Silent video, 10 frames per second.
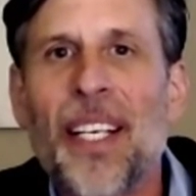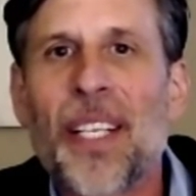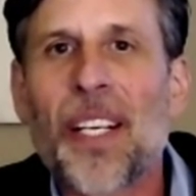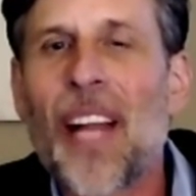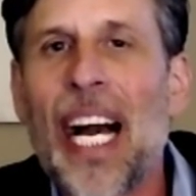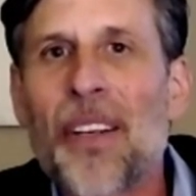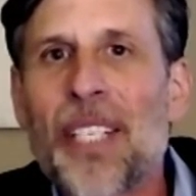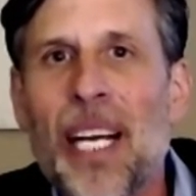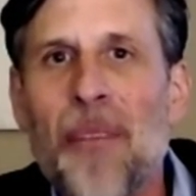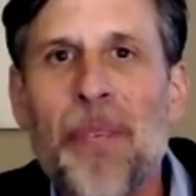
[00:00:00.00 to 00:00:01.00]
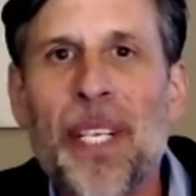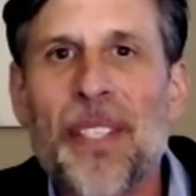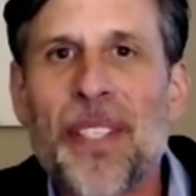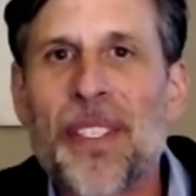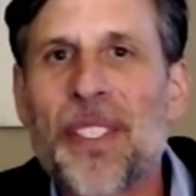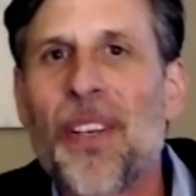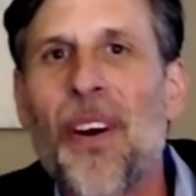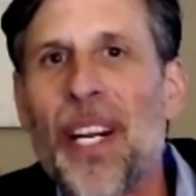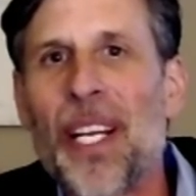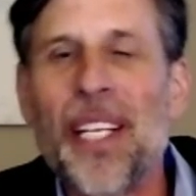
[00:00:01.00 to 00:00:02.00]
the cloud companies that
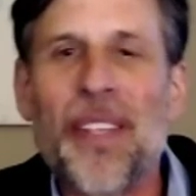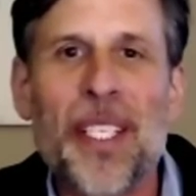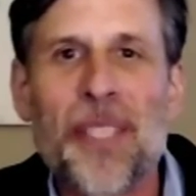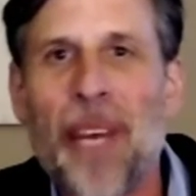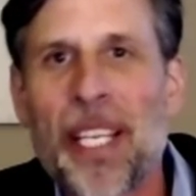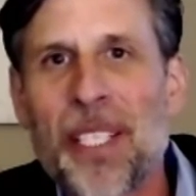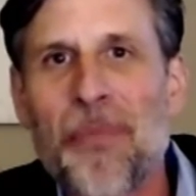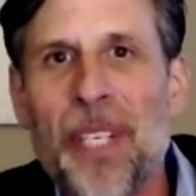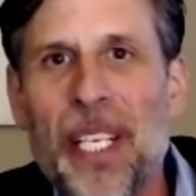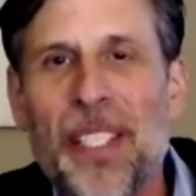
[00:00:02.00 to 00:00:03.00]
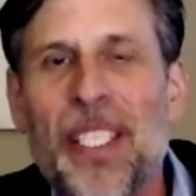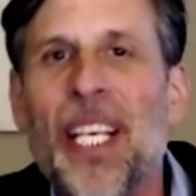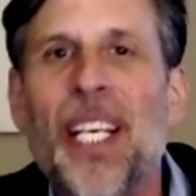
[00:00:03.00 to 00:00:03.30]
started in these best of breeds,